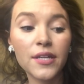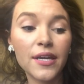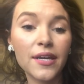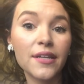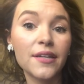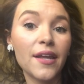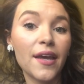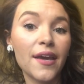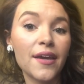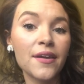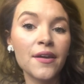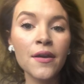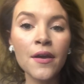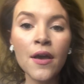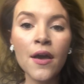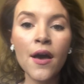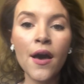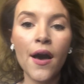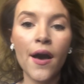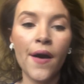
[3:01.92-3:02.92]
day and night.
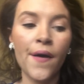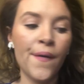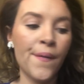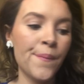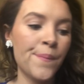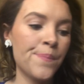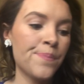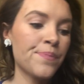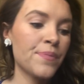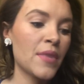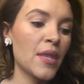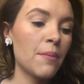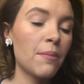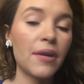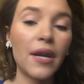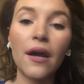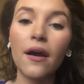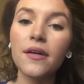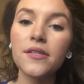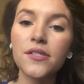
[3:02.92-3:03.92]

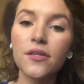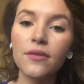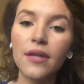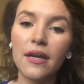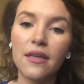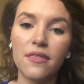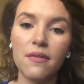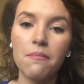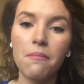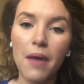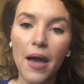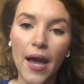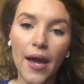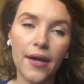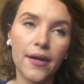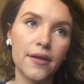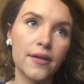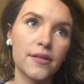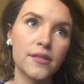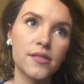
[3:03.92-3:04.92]
But I also like the
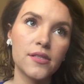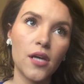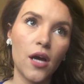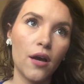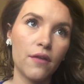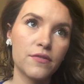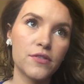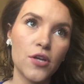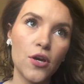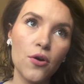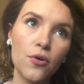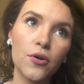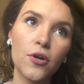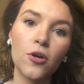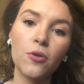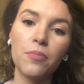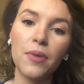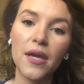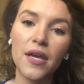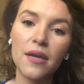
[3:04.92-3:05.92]
MAC Soft
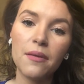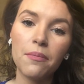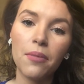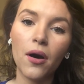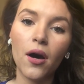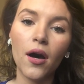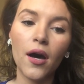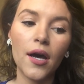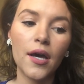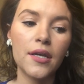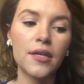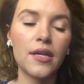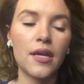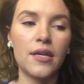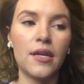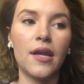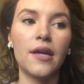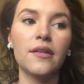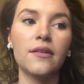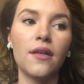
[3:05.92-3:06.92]
Ochre Paint Pot,
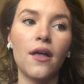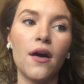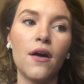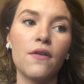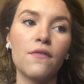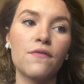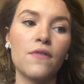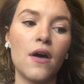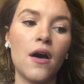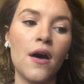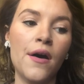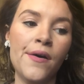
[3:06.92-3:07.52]
and I love